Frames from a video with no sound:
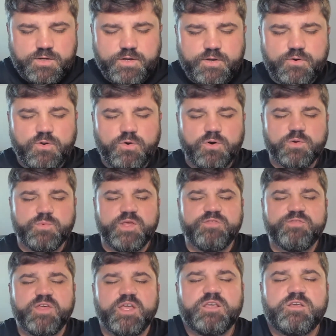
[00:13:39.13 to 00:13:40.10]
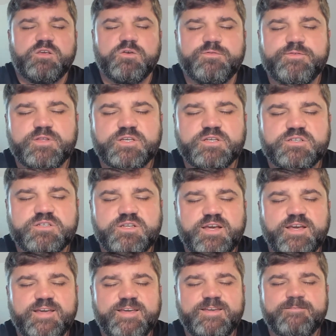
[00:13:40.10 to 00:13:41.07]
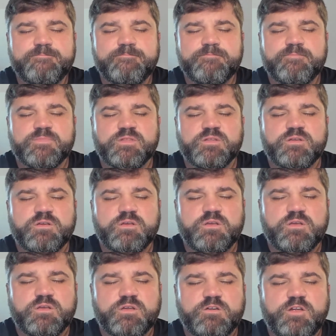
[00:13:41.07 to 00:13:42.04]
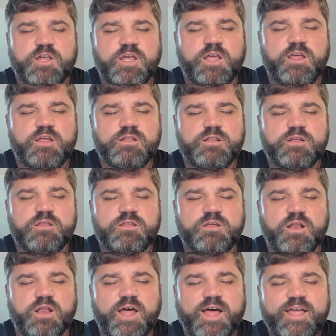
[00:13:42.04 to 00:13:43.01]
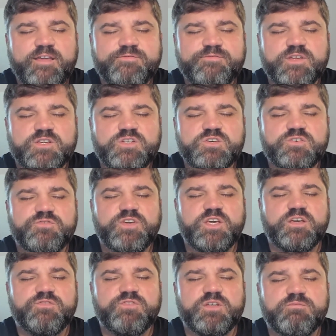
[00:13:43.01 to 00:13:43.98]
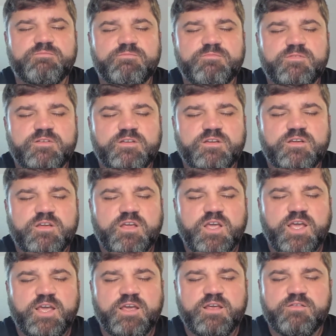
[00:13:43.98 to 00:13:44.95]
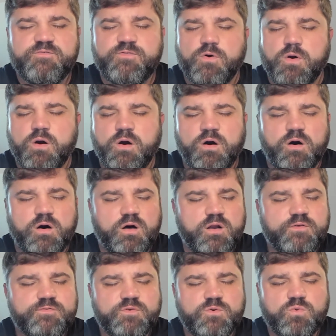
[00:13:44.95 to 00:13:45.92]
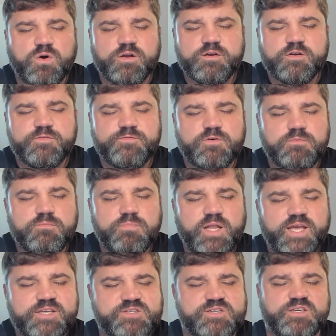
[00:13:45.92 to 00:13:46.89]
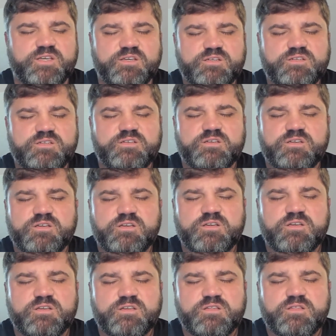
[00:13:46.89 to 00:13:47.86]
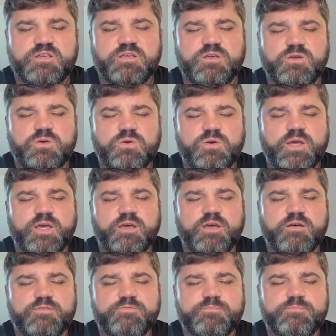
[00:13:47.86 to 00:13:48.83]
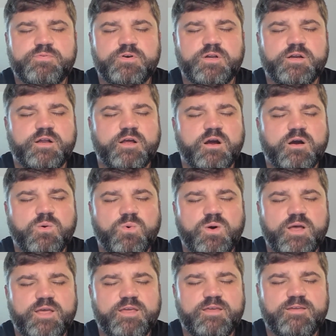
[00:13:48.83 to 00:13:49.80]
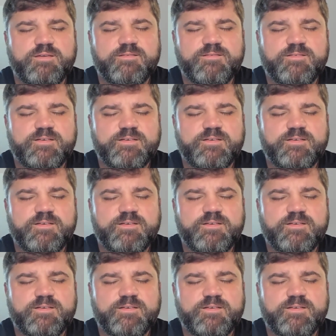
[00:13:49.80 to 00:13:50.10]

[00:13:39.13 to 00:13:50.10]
Dear Lord, we thank you for this day and the life that you've given and for all of the wonderful blessings that you have put in our way.